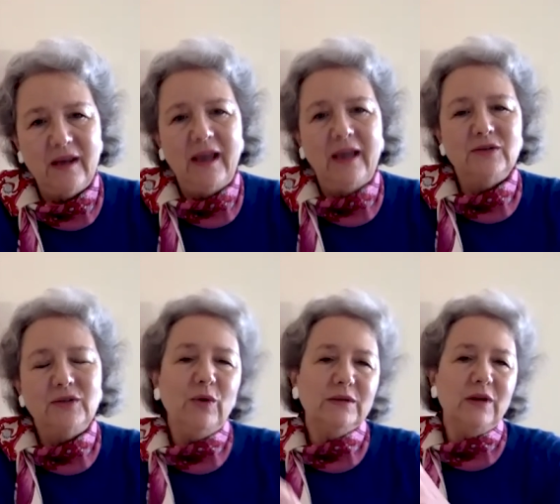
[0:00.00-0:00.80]
And
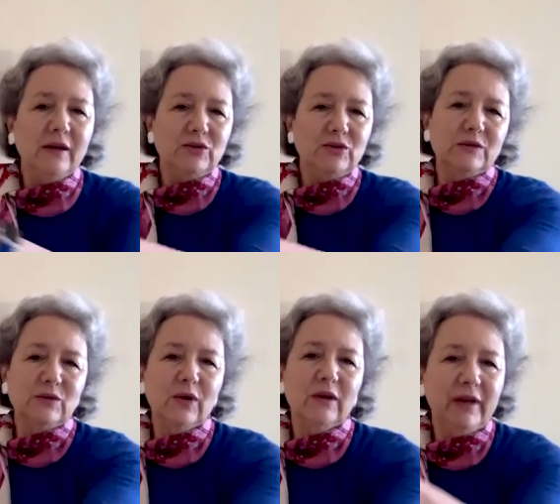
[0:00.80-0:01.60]
so it's not just
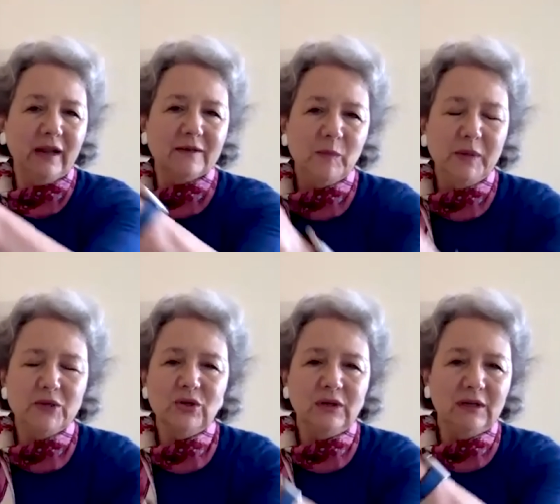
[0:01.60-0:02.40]
sort of an
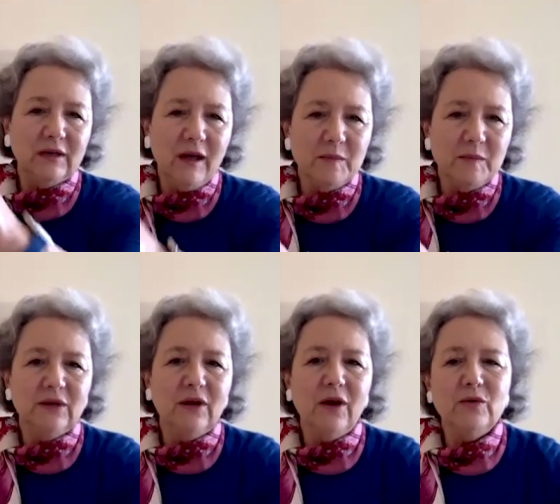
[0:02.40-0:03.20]
exhibition, it comes
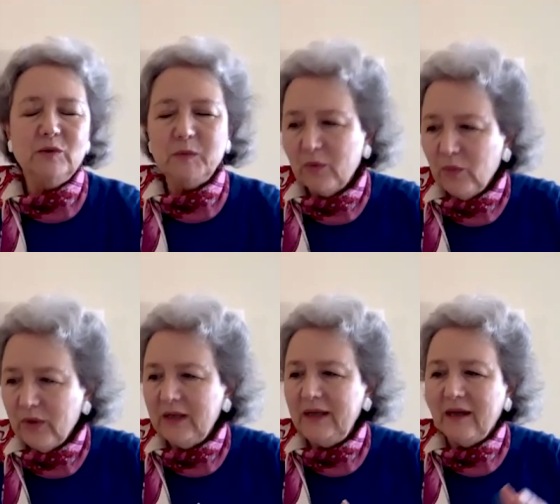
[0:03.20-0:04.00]
and goes, but
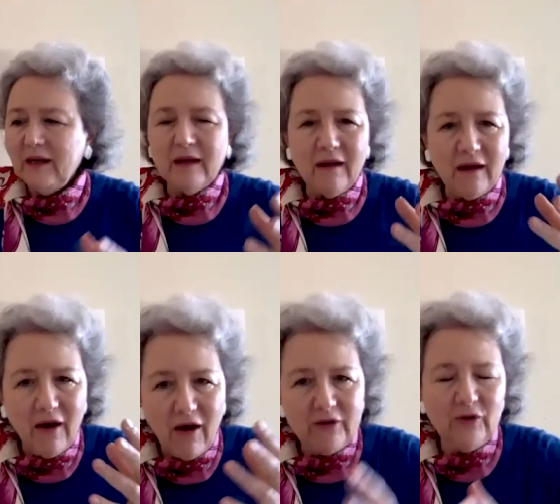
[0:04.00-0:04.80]
really an
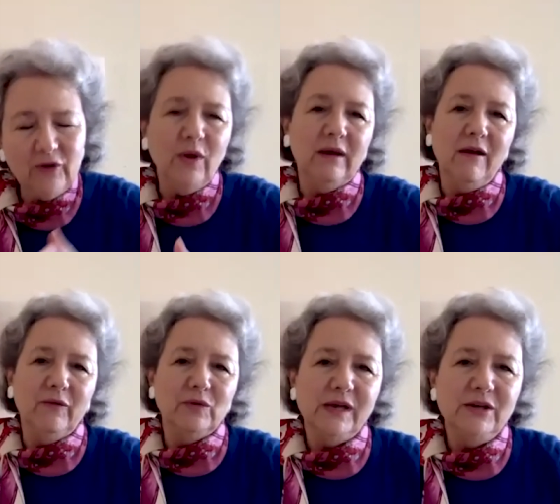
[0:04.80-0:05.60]
ongoing
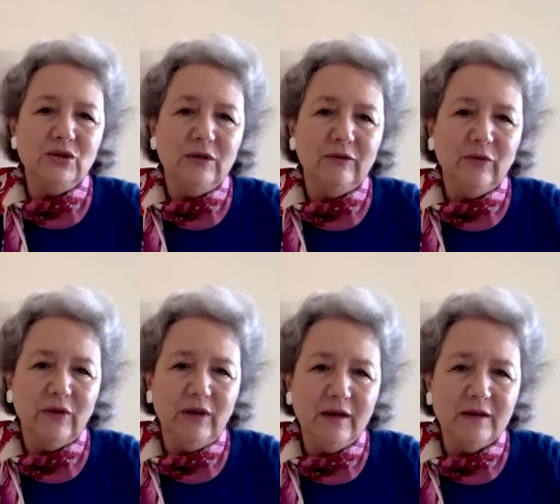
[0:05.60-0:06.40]
conversation for
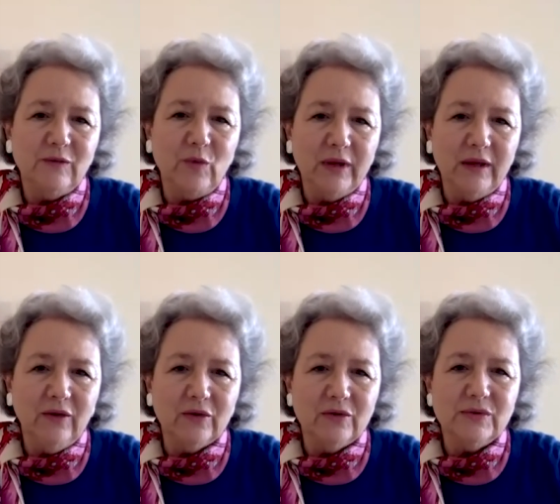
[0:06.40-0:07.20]
the next 4
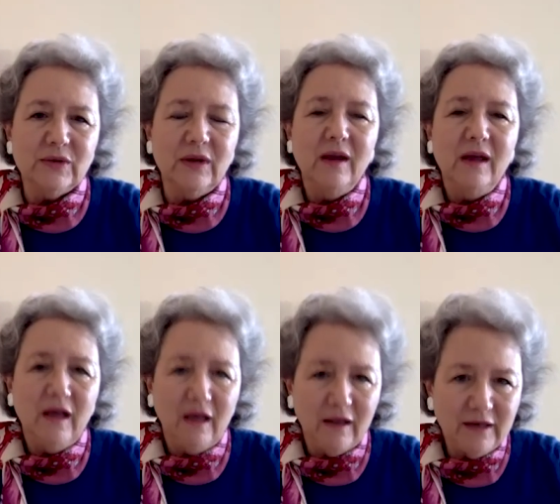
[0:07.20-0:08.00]
years
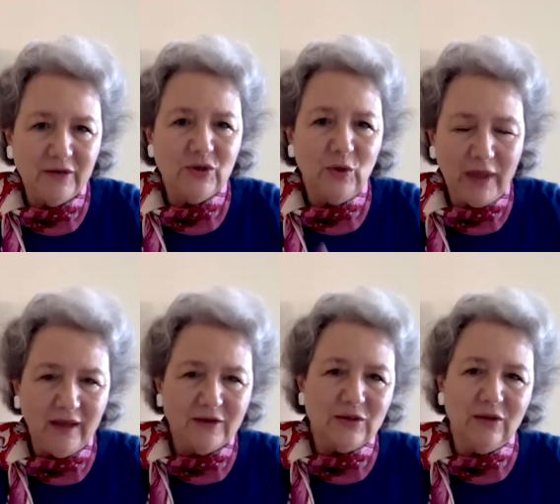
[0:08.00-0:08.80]
until we
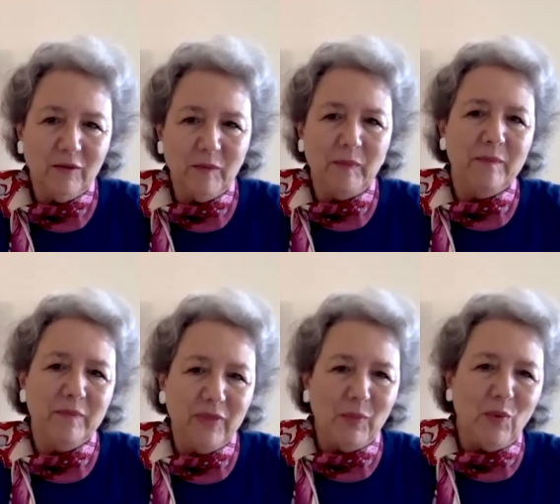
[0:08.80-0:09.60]
get to the
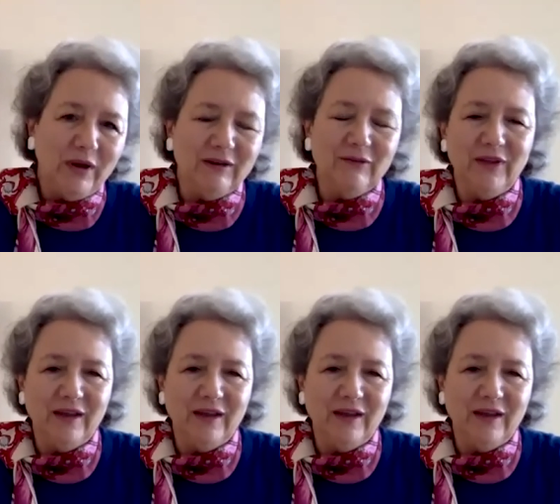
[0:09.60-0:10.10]
point of the